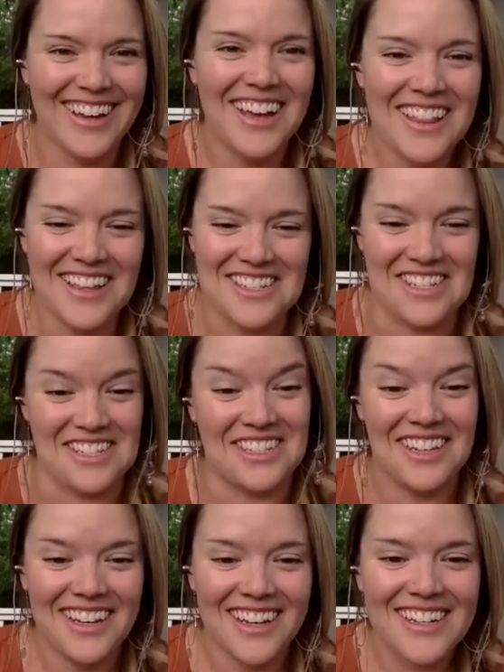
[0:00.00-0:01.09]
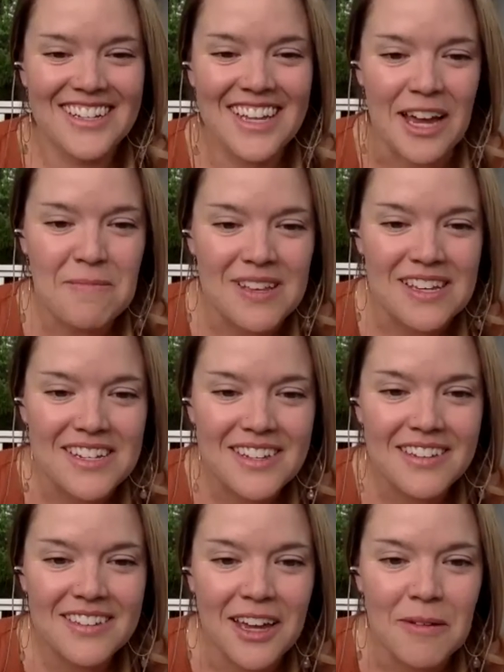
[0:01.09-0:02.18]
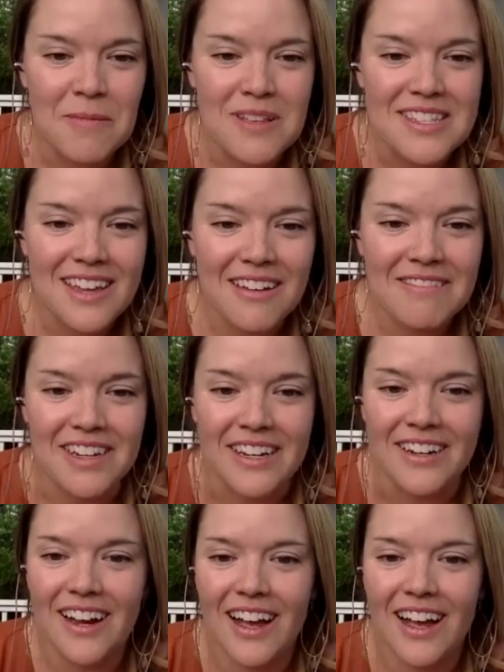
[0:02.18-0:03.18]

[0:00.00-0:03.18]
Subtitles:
this is timely stuff here.